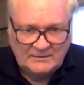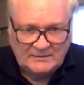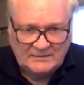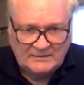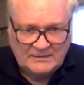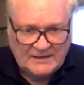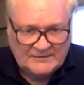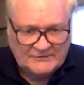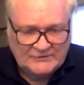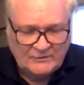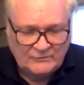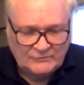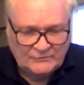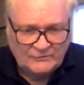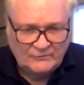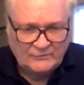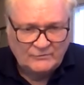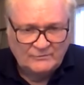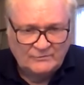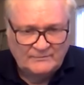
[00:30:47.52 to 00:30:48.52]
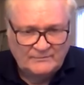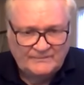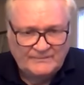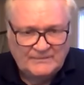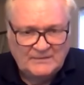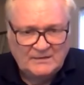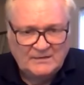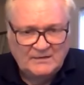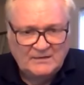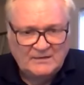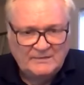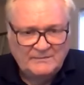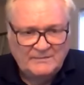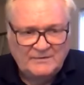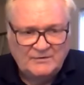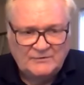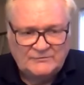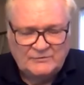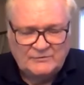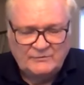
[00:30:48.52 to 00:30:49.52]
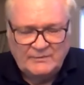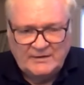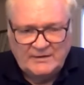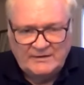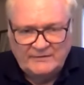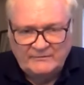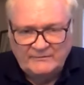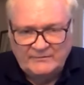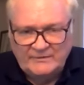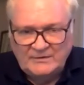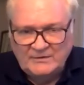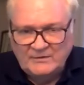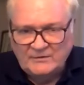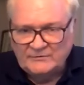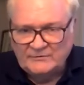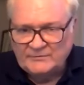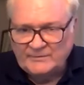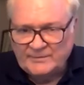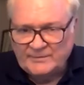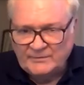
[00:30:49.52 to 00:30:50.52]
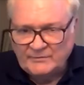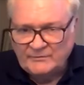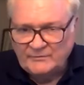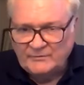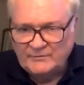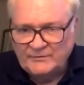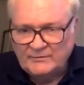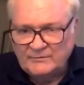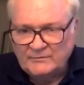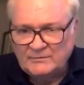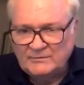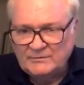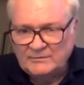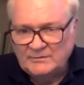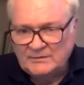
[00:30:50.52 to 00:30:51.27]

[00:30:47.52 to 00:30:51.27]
classical school. But also we have the entrepreneurial